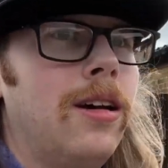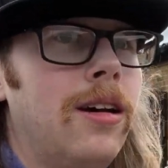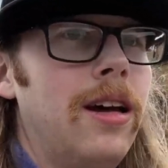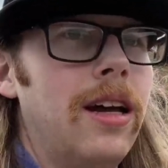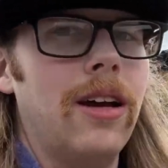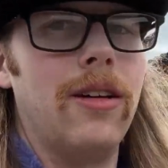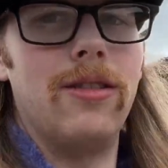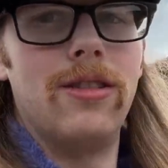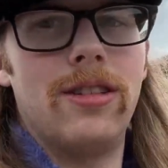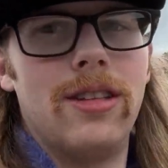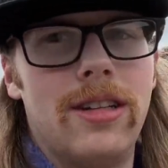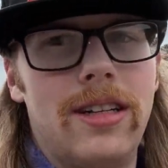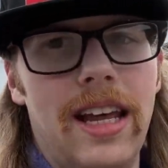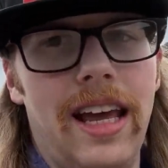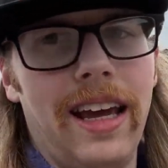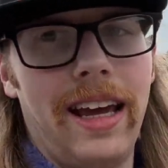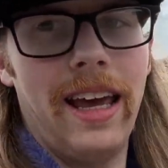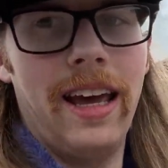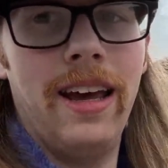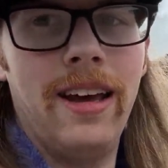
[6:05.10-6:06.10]
Hang on just a
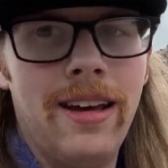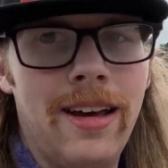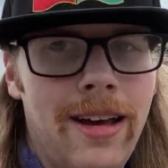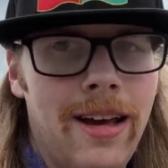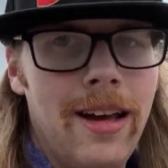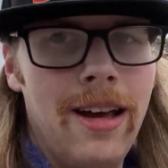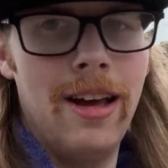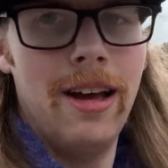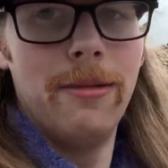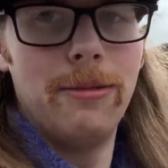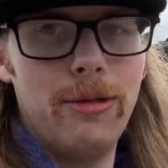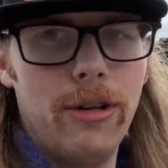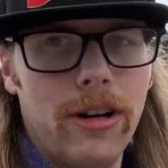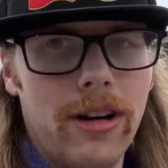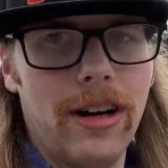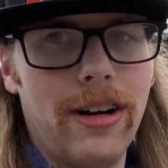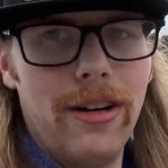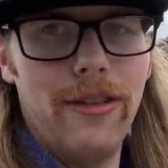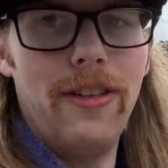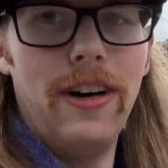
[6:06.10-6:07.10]
tick. I'm
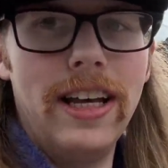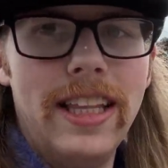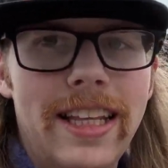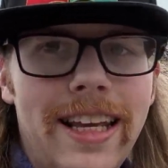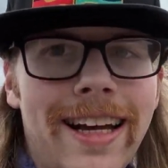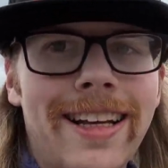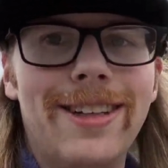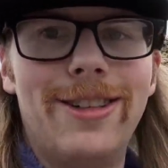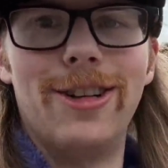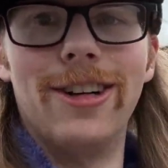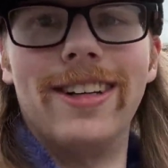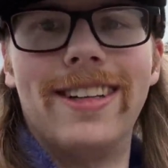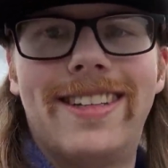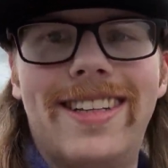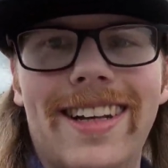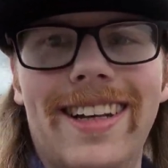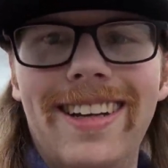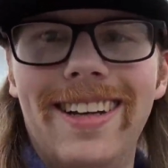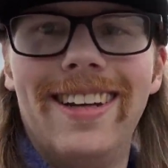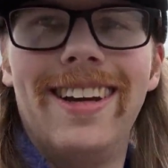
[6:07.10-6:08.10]
struggling to find the entrance.
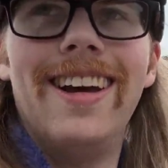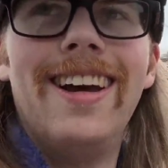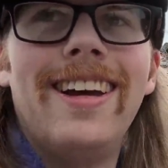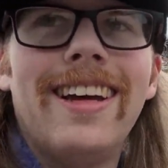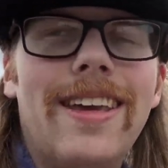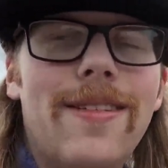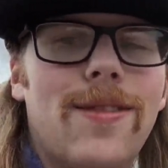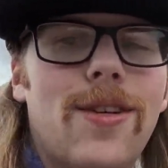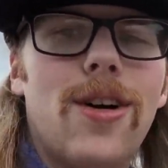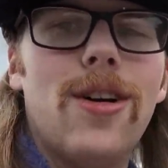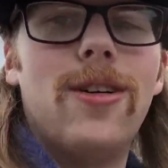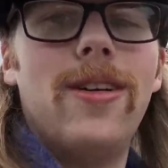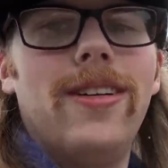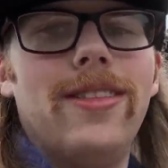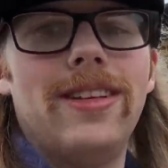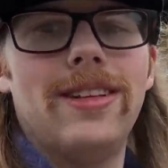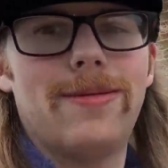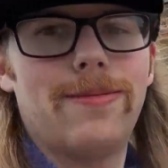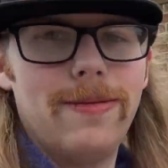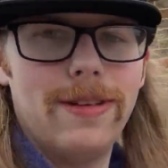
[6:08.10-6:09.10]
Keep going around
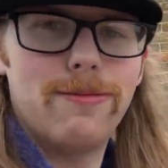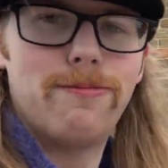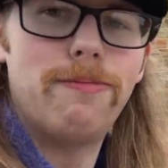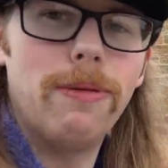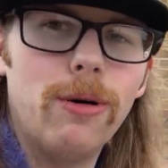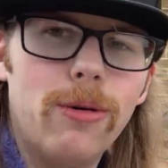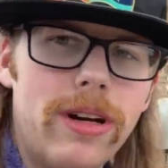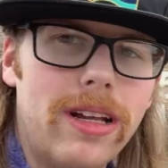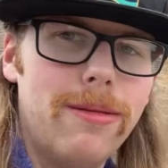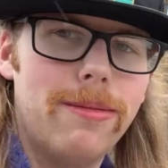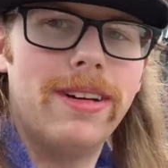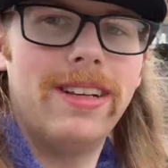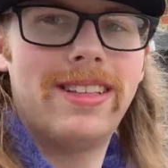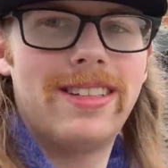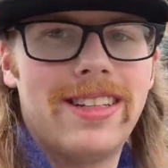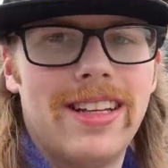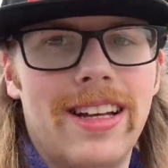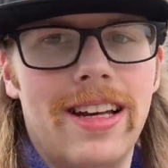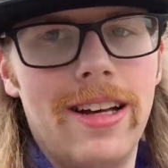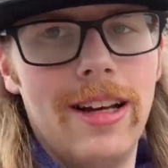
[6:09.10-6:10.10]
this building, but
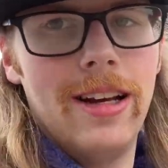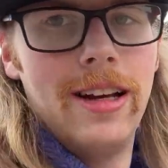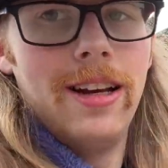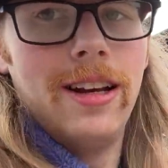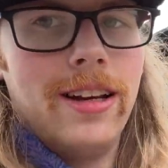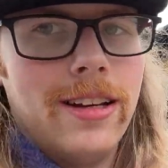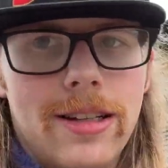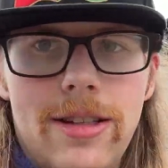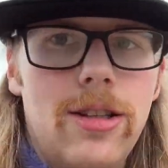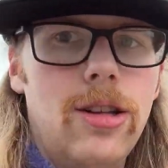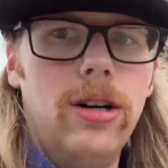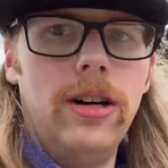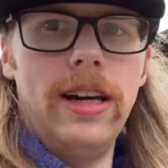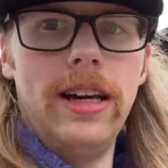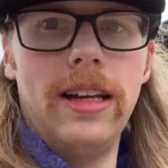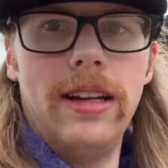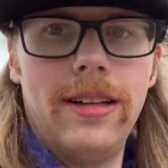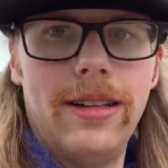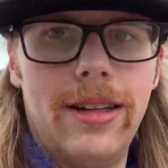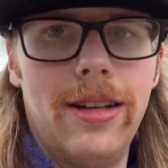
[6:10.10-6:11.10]
it's not
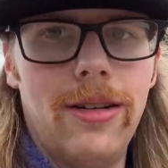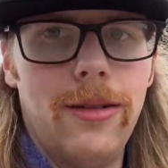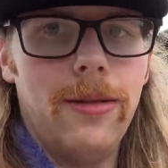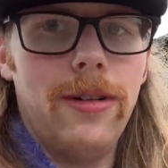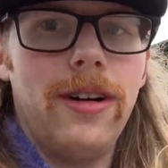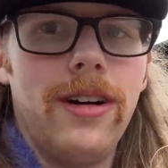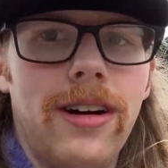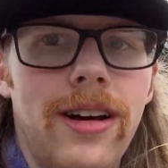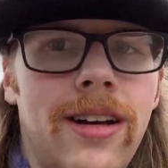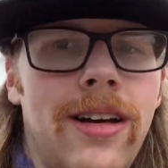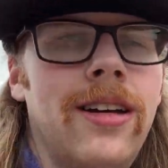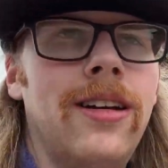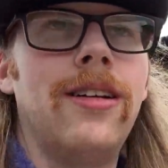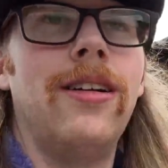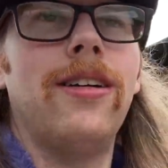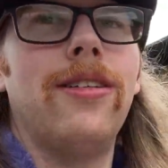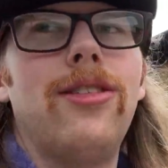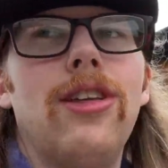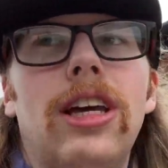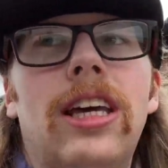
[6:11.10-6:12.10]
it. Not where I
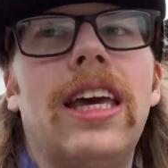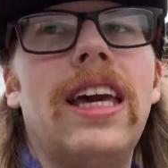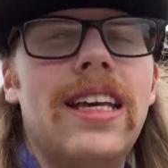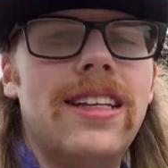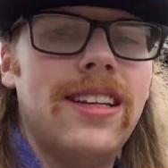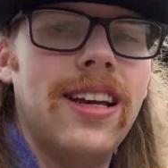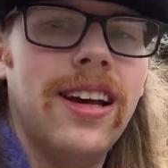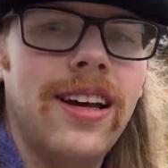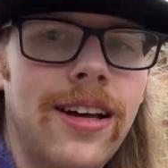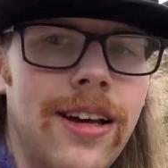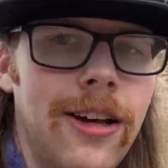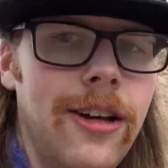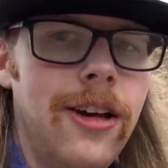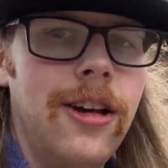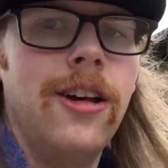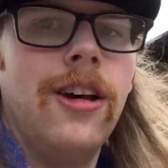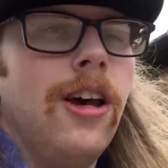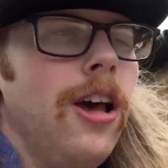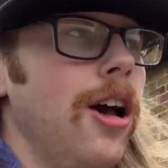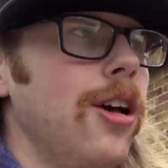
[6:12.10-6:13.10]
think it is.
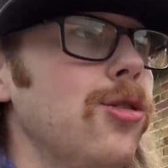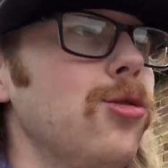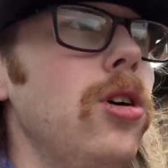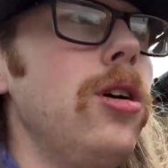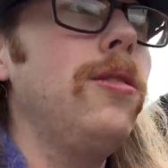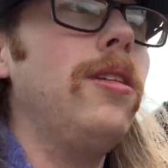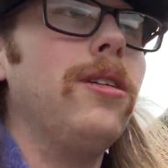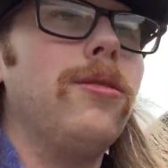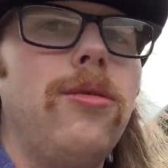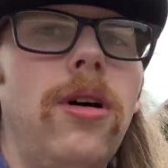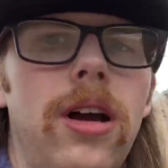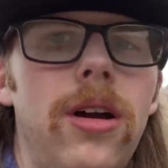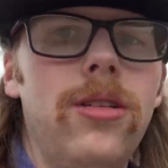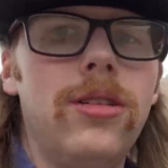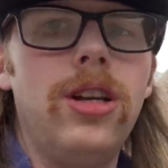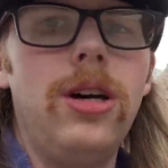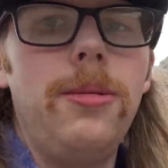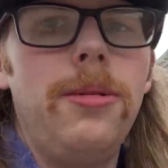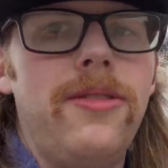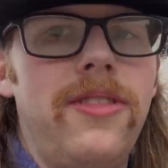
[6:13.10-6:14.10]
I swear I'm like right on
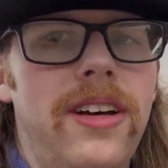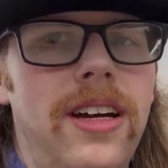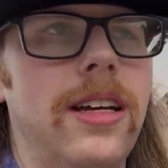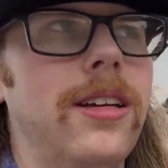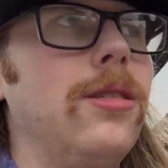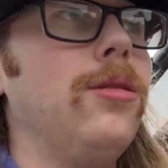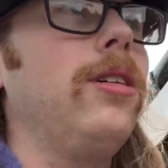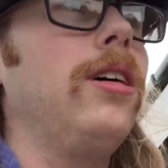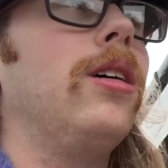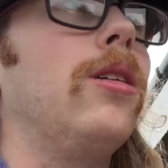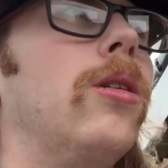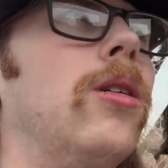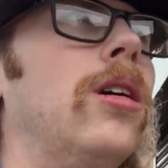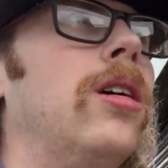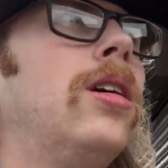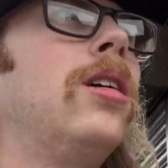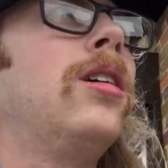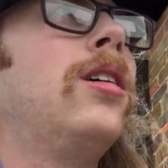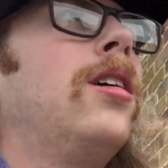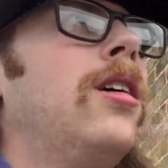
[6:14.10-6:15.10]
top of it as well.
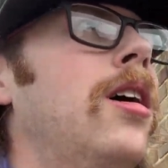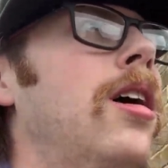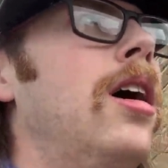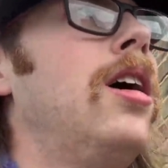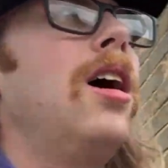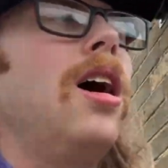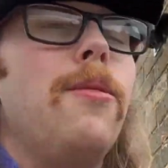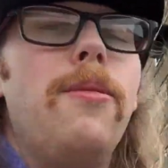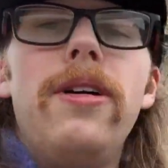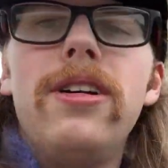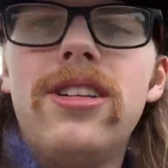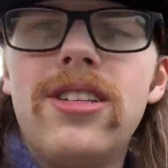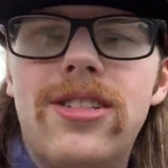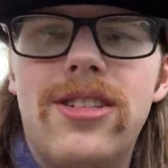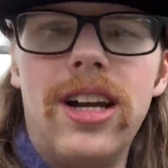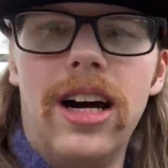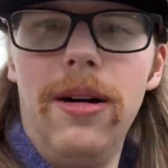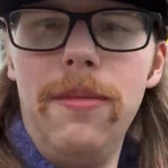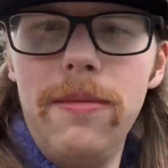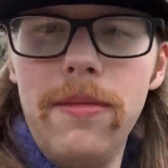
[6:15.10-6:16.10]
Am I just
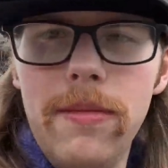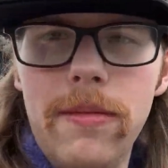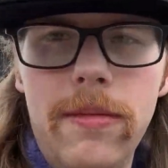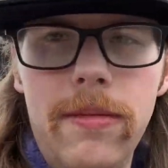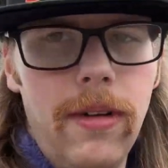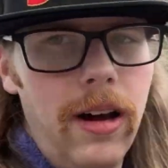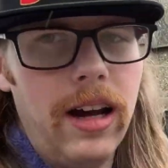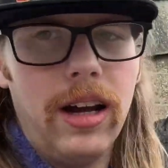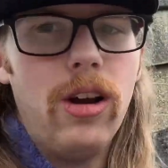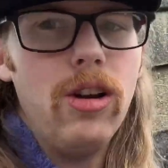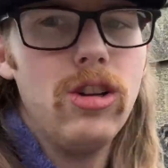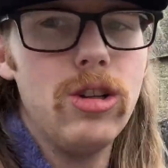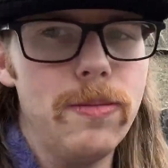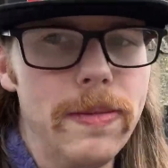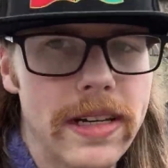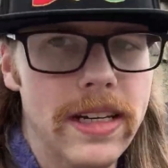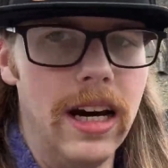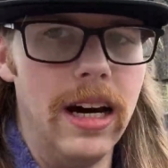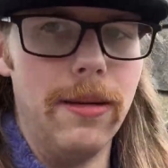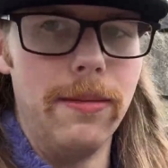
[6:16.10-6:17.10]
dumb? I could just be
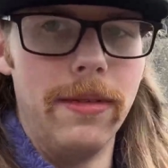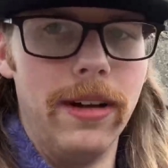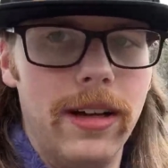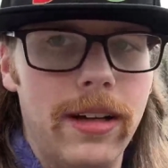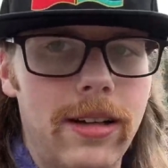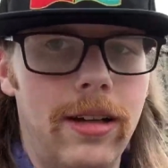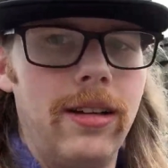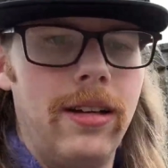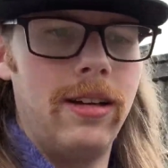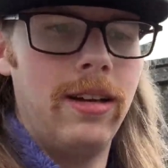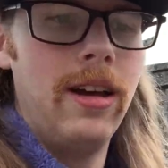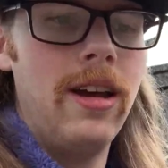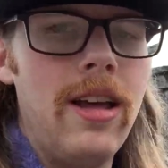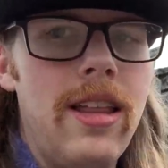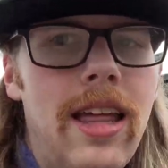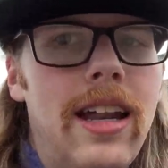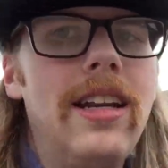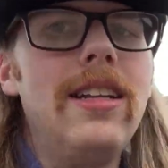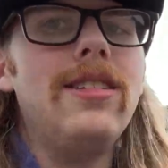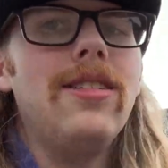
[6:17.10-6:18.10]
dumb.
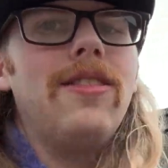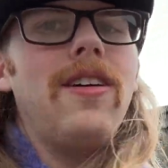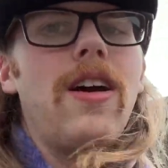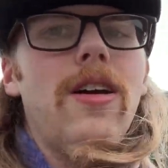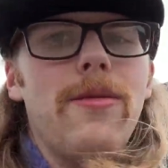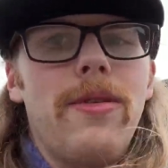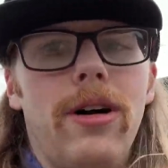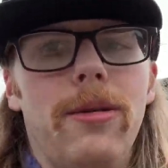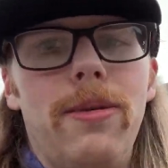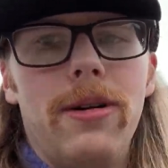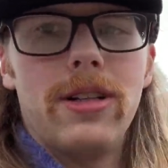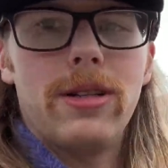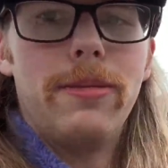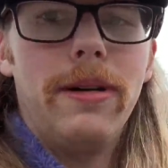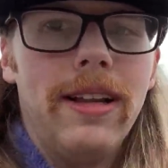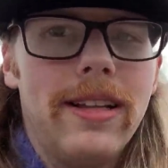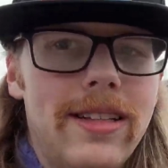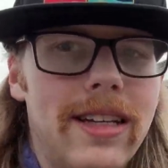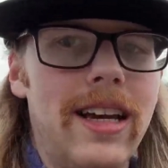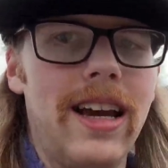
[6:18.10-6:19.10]
That is a very real
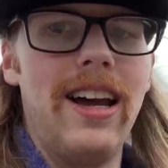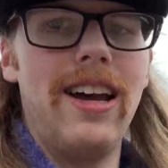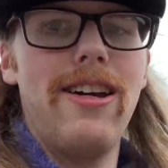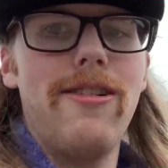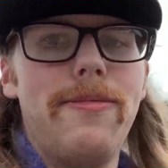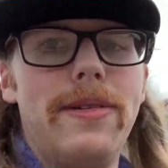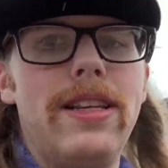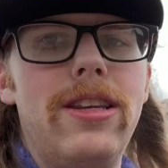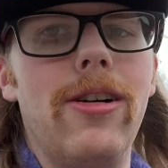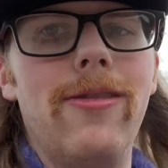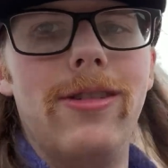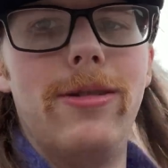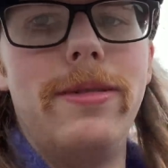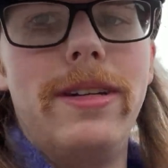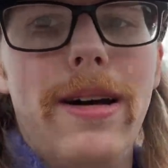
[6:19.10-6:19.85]
possibility. I have been known to be